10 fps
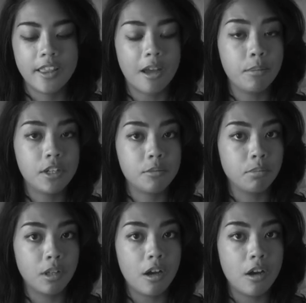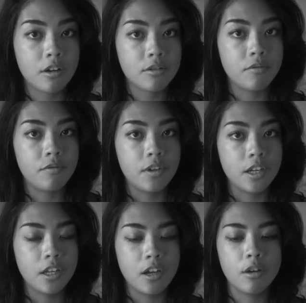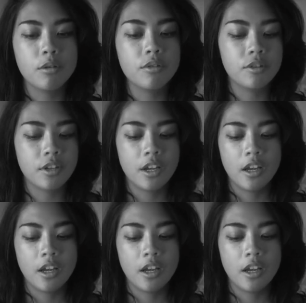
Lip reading: That means blogs, videos,